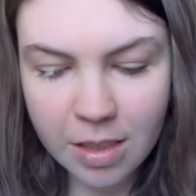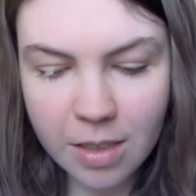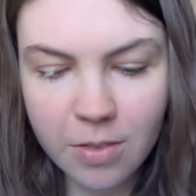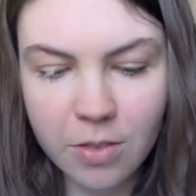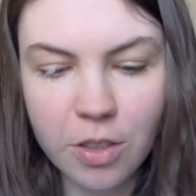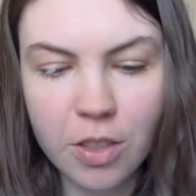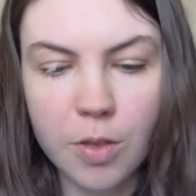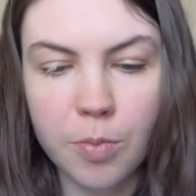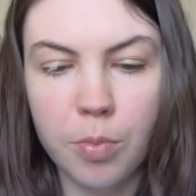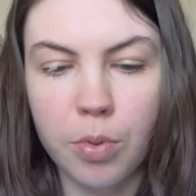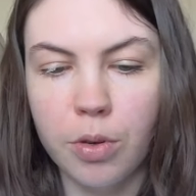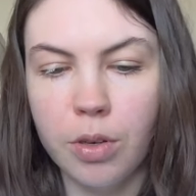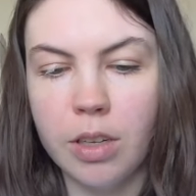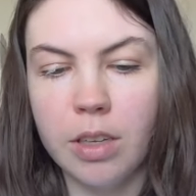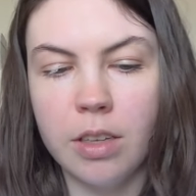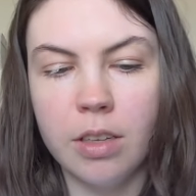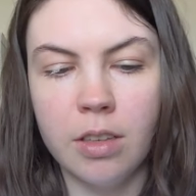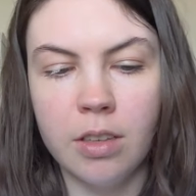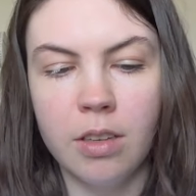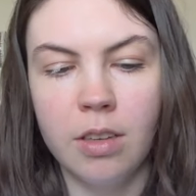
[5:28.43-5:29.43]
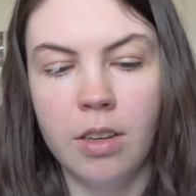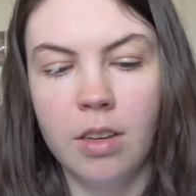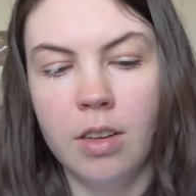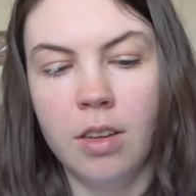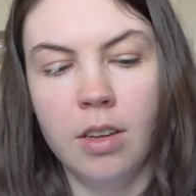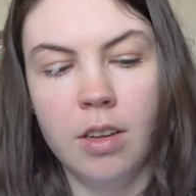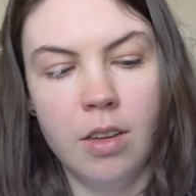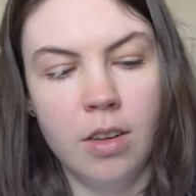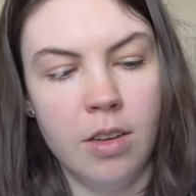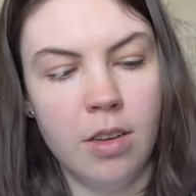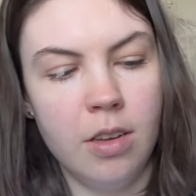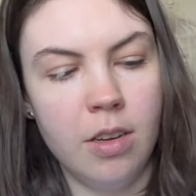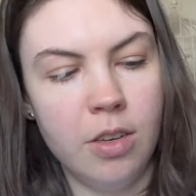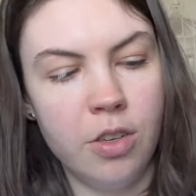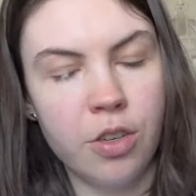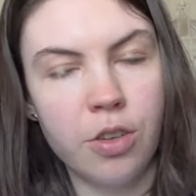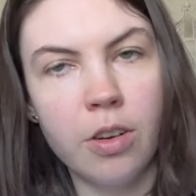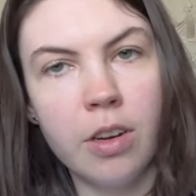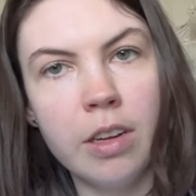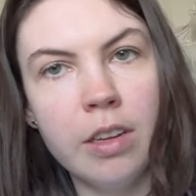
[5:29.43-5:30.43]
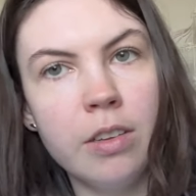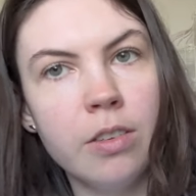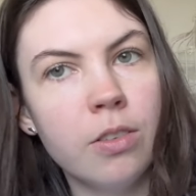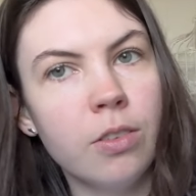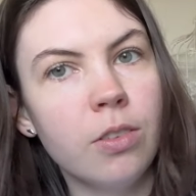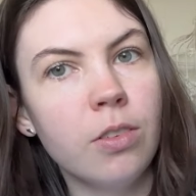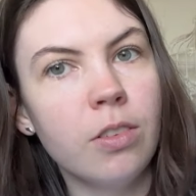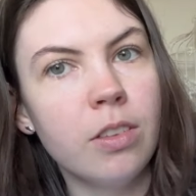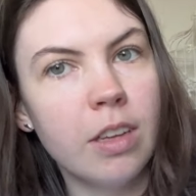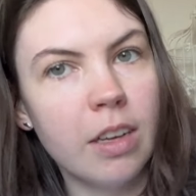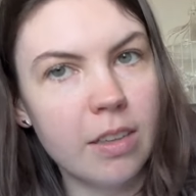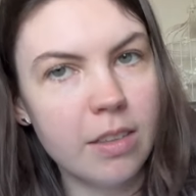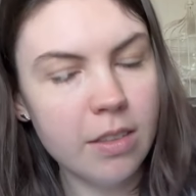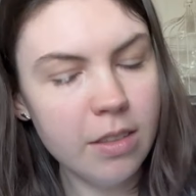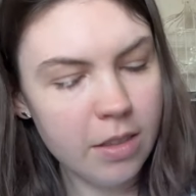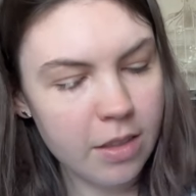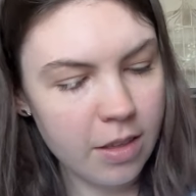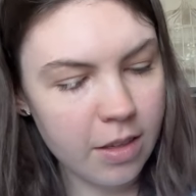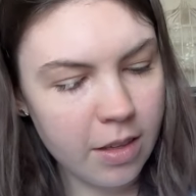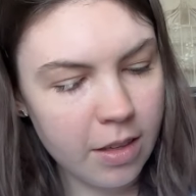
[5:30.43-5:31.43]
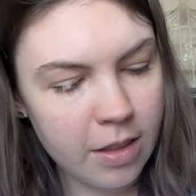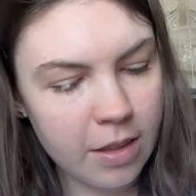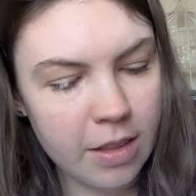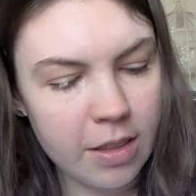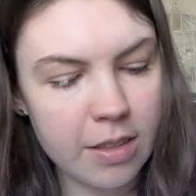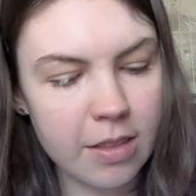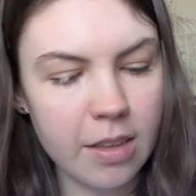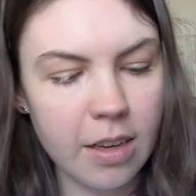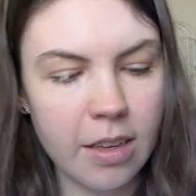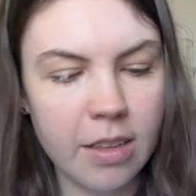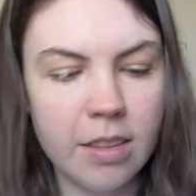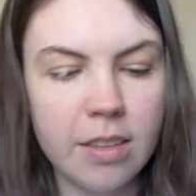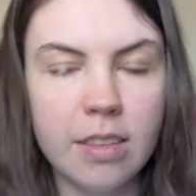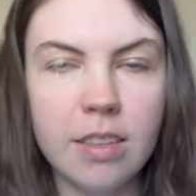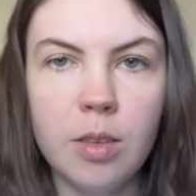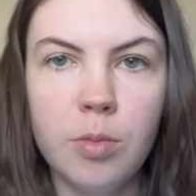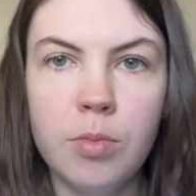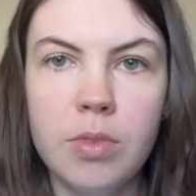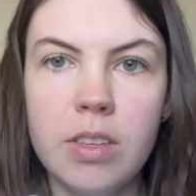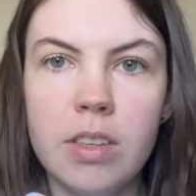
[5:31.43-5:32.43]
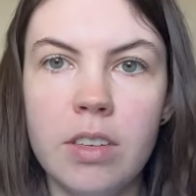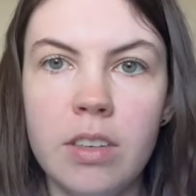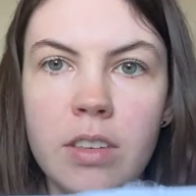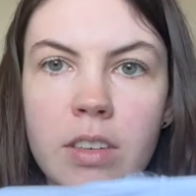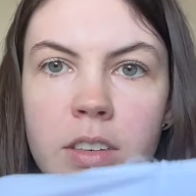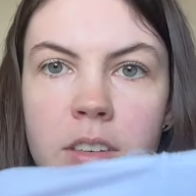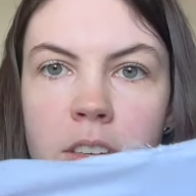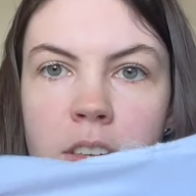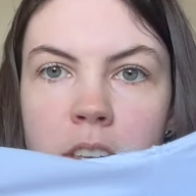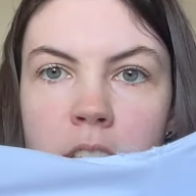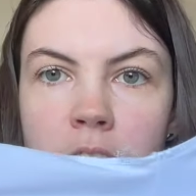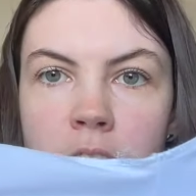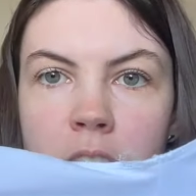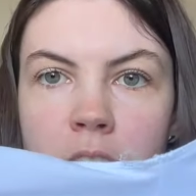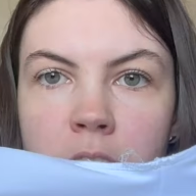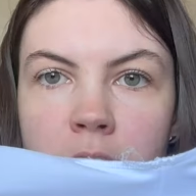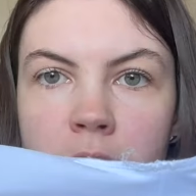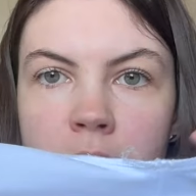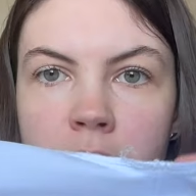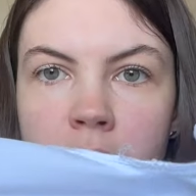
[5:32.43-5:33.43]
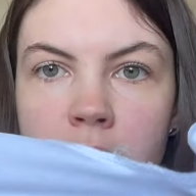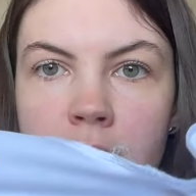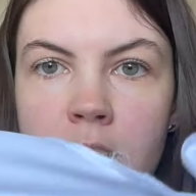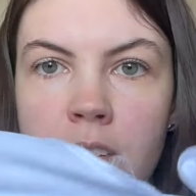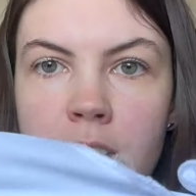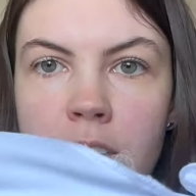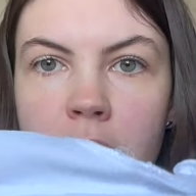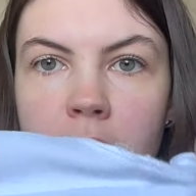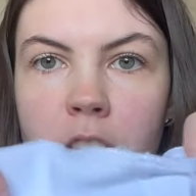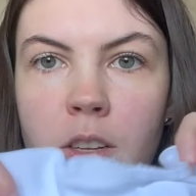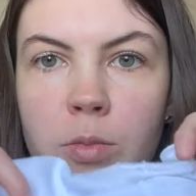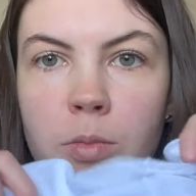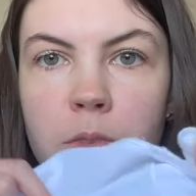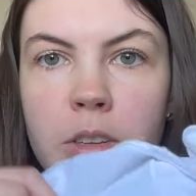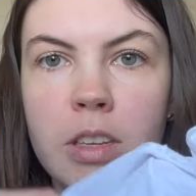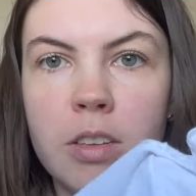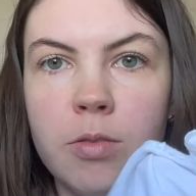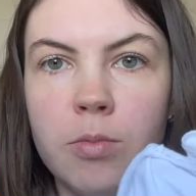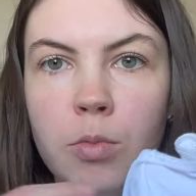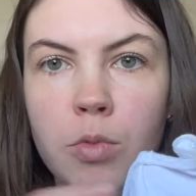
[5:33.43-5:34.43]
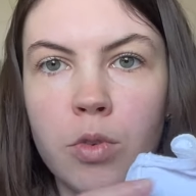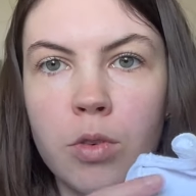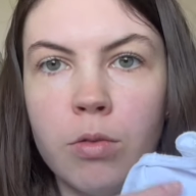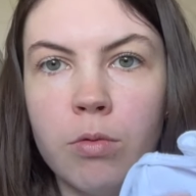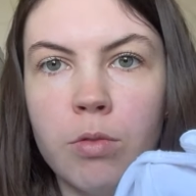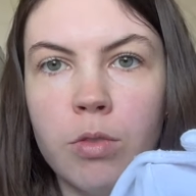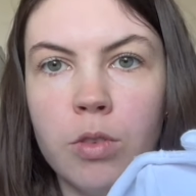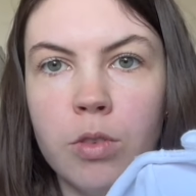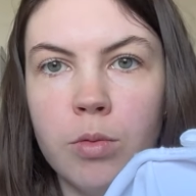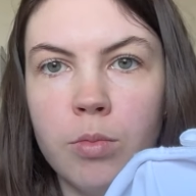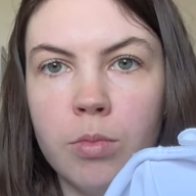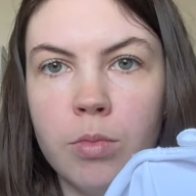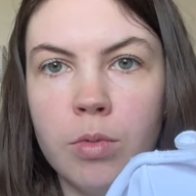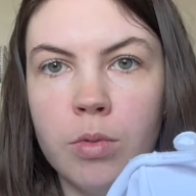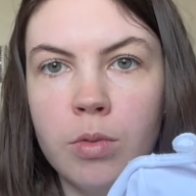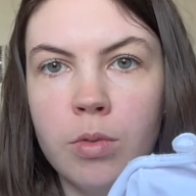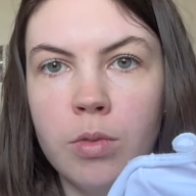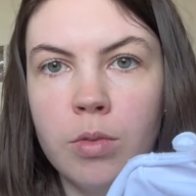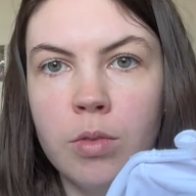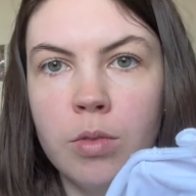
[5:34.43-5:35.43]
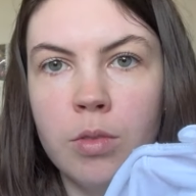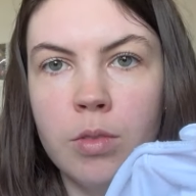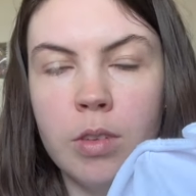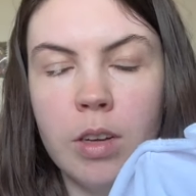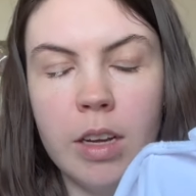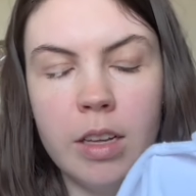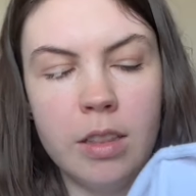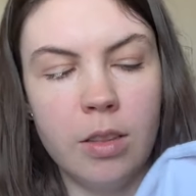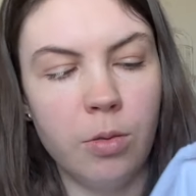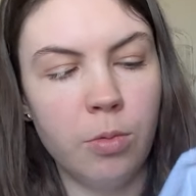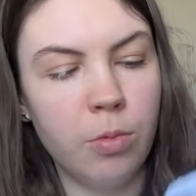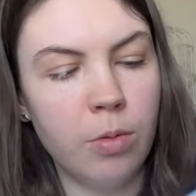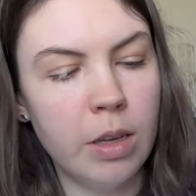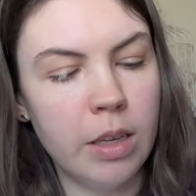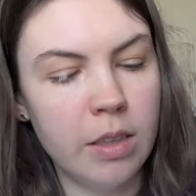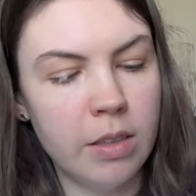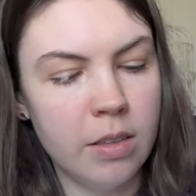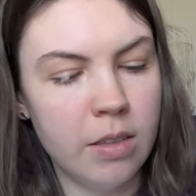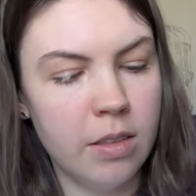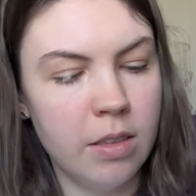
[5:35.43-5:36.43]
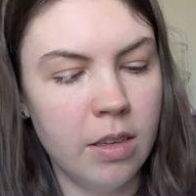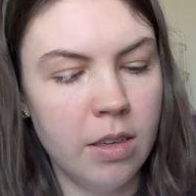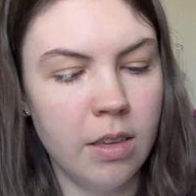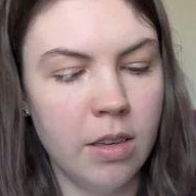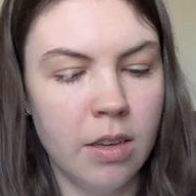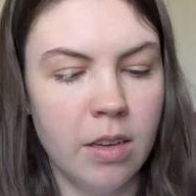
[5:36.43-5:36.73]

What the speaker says: of just putting a triangle gusset in the side seams here to help give more room at the waist.